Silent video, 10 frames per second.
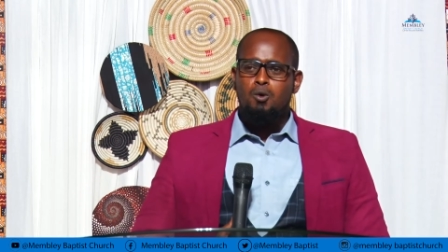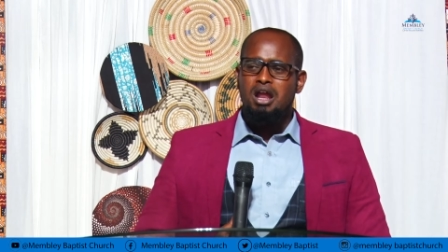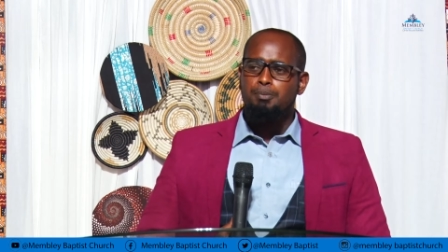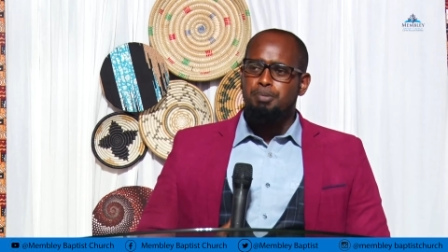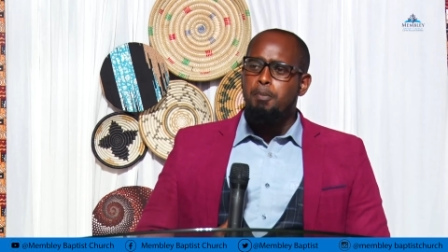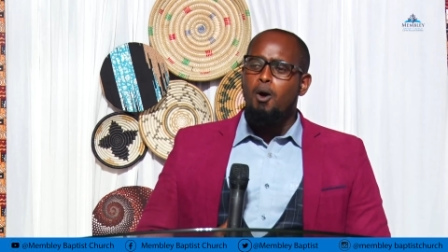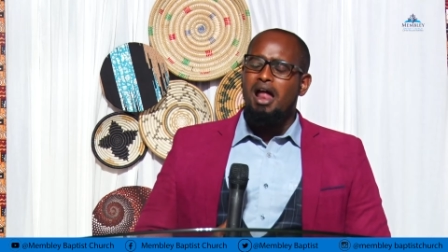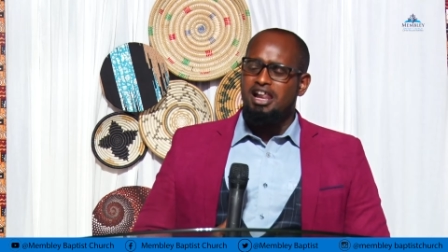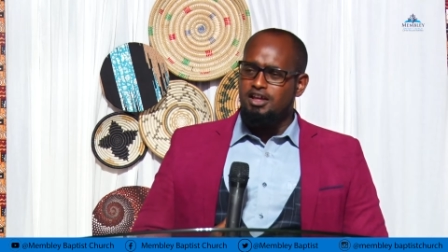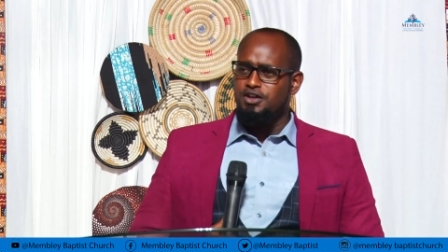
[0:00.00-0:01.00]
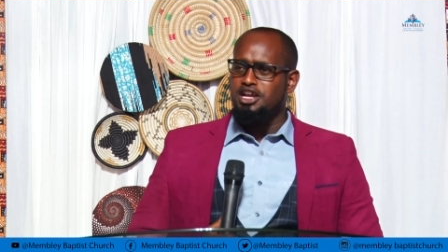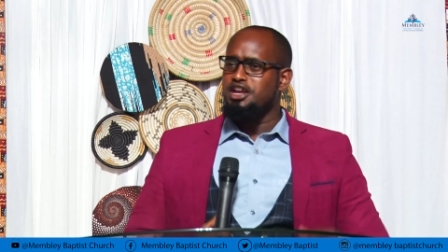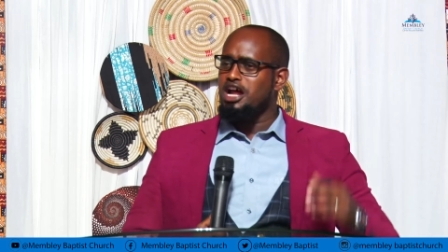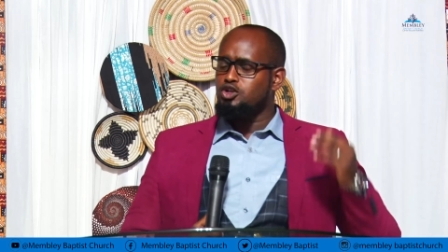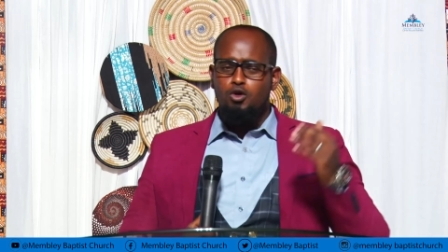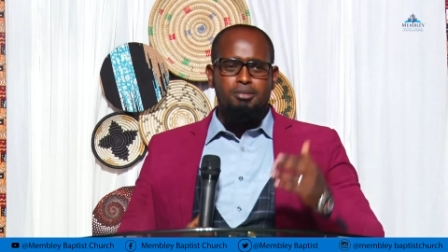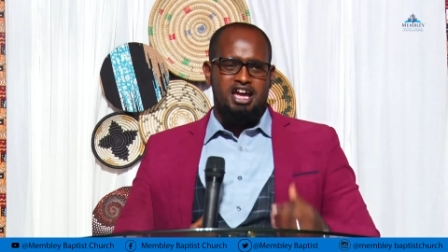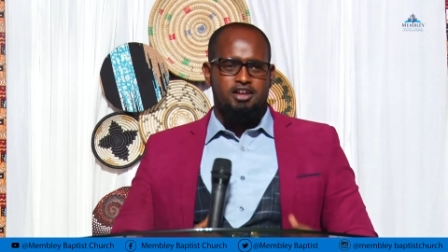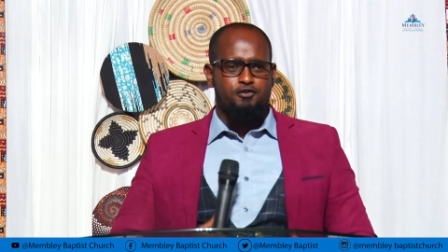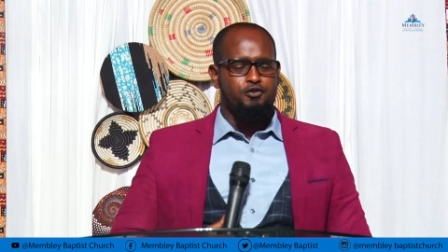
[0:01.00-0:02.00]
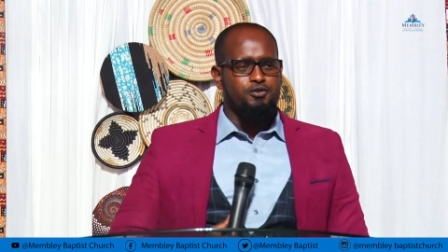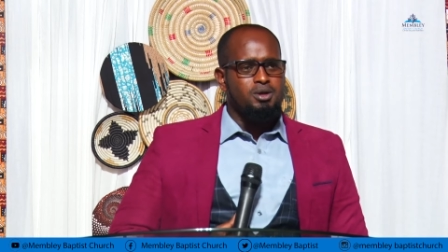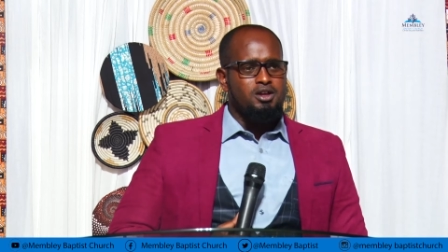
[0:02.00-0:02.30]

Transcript: while people were living in a doom life.